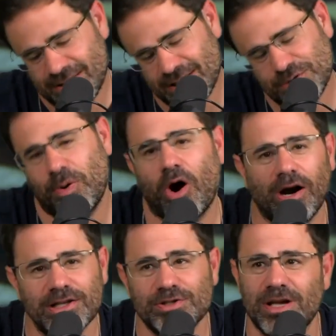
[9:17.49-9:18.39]
This
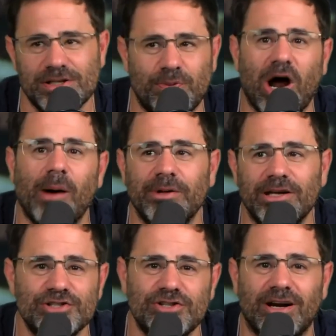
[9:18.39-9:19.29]
part is is probably
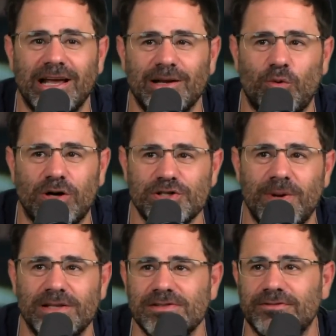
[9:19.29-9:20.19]
going to start getting more
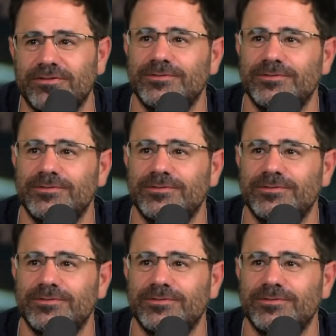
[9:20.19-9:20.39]
expensive.